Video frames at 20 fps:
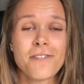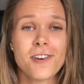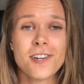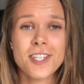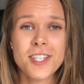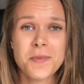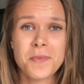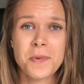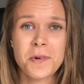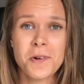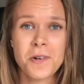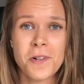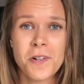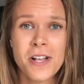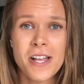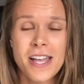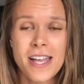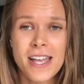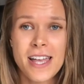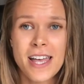first of
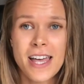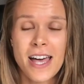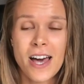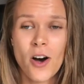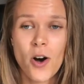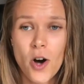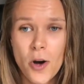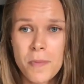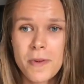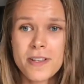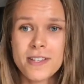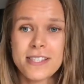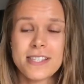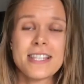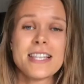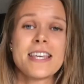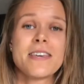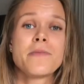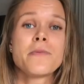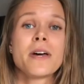all,
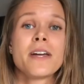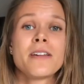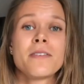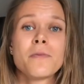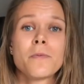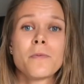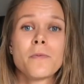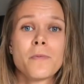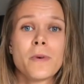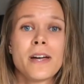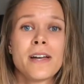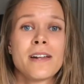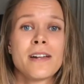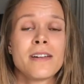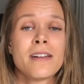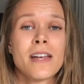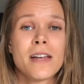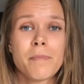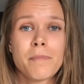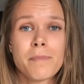obviously
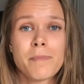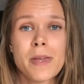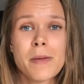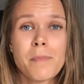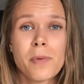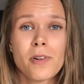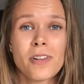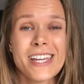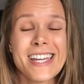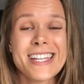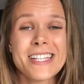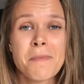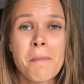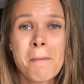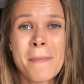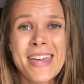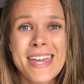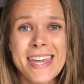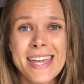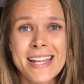when people eat
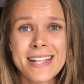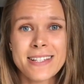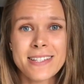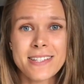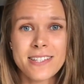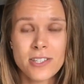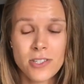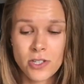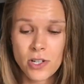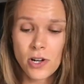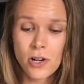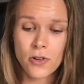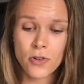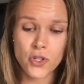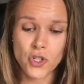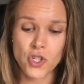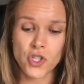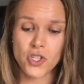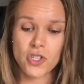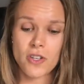meat,
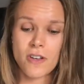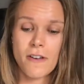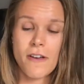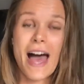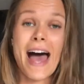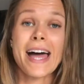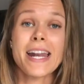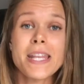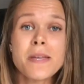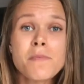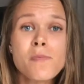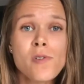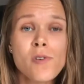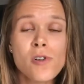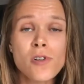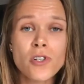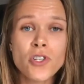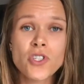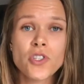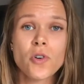those
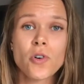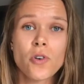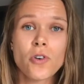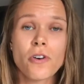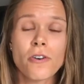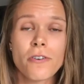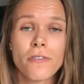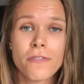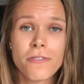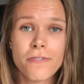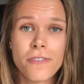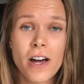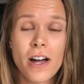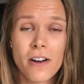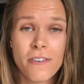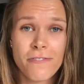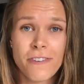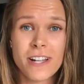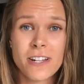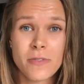animals
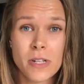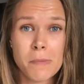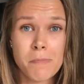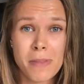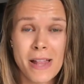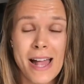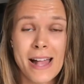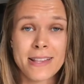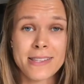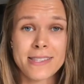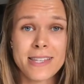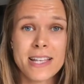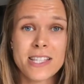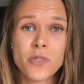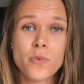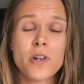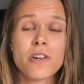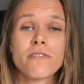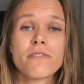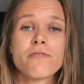are fed with plants.
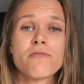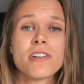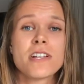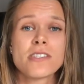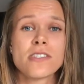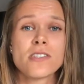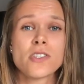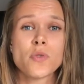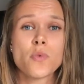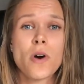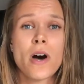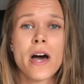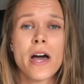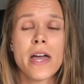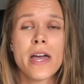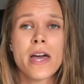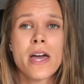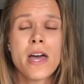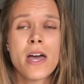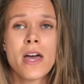That's one of the reasons
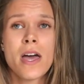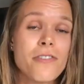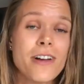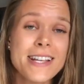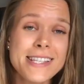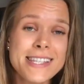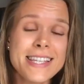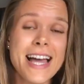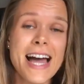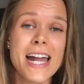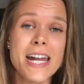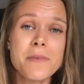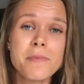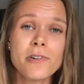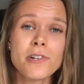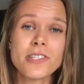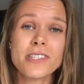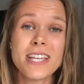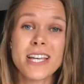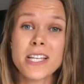why raising
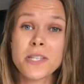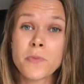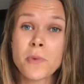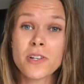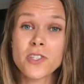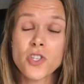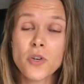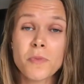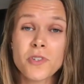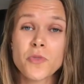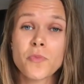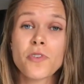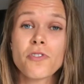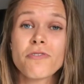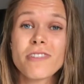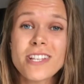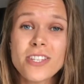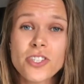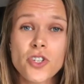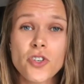animals takes so much more
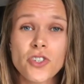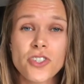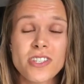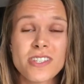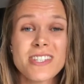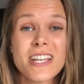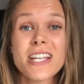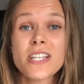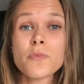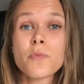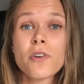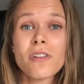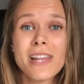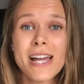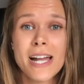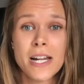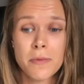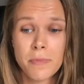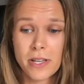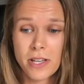resources. It takes more
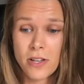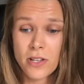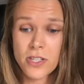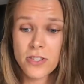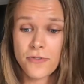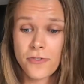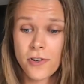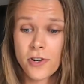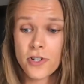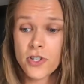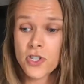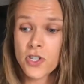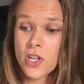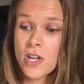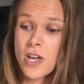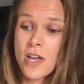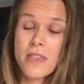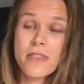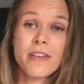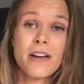land, because first
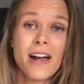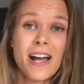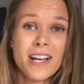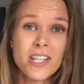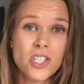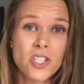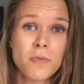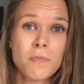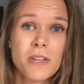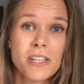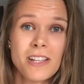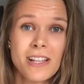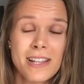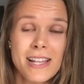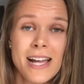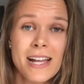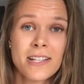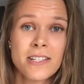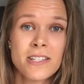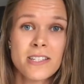there has to be the
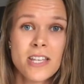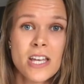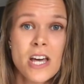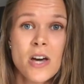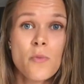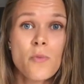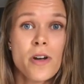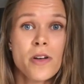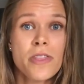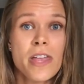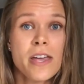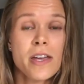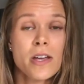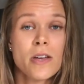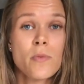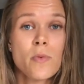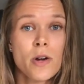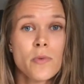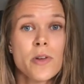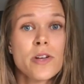land
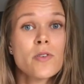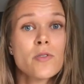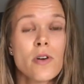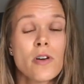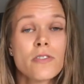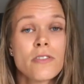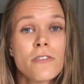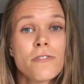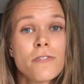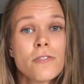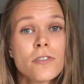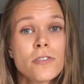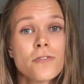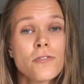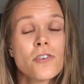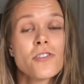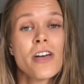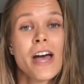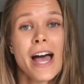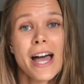where we grow the food
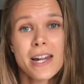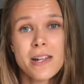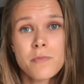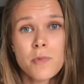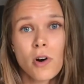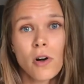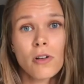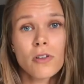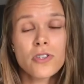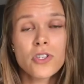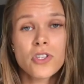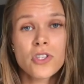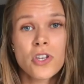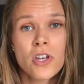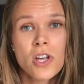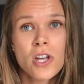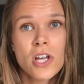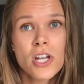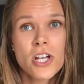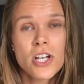for the animals.
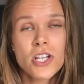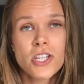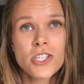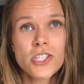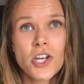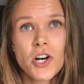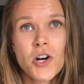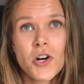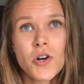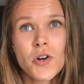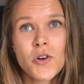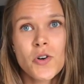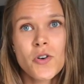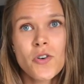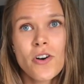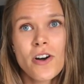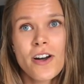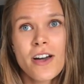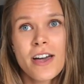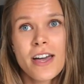
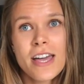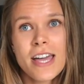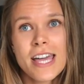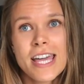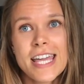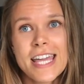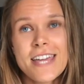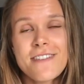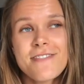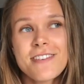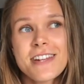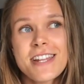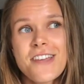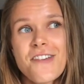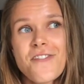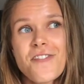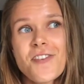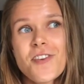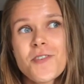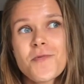So even
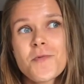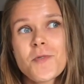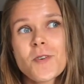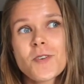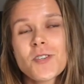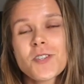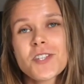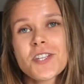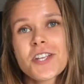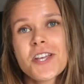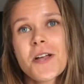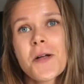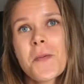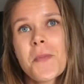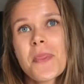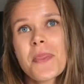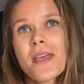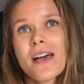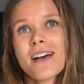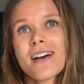if you would
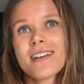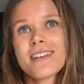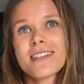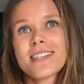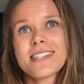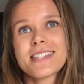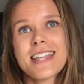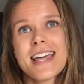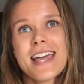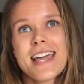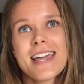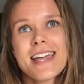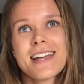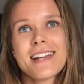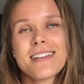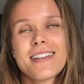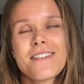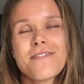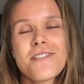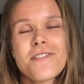
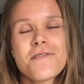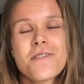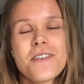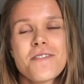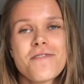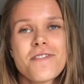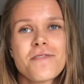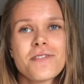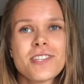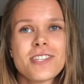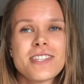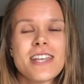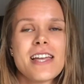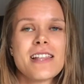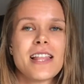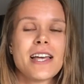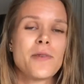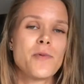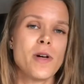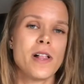stay, if you would say
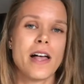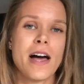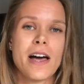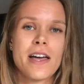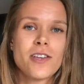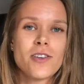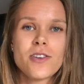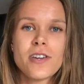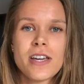like, well,